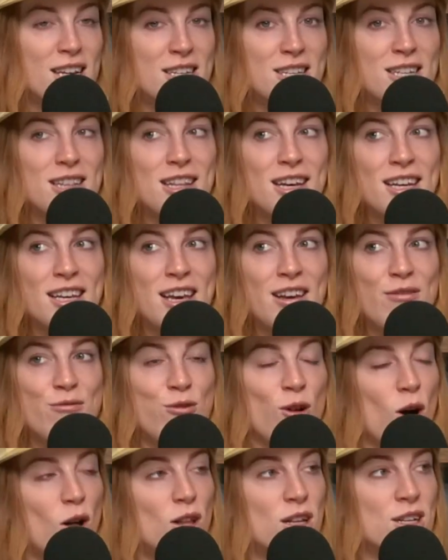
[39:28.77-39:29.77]
They did like a
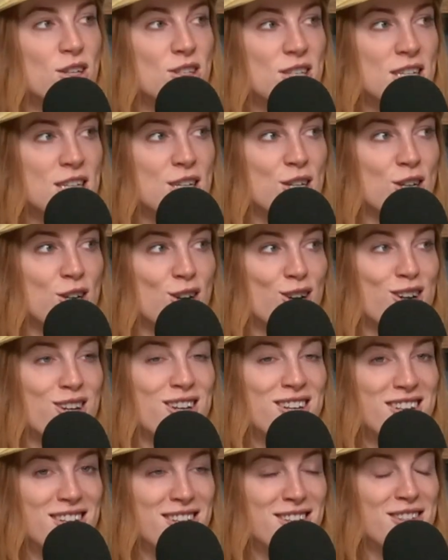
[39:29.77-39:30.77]
volunteer
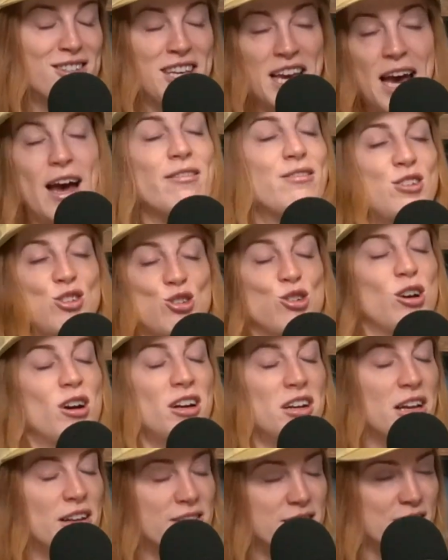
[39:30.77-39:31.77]
scavenger
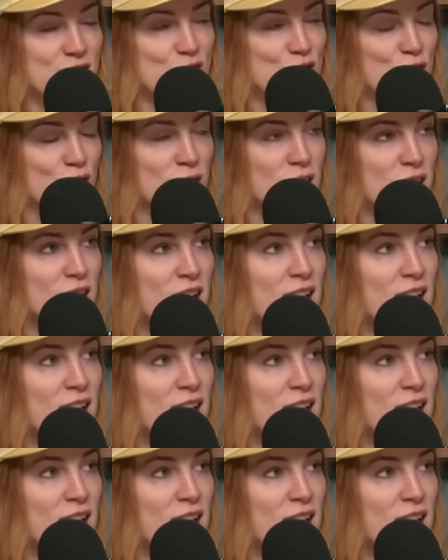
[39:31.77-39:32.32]
hunt essentially.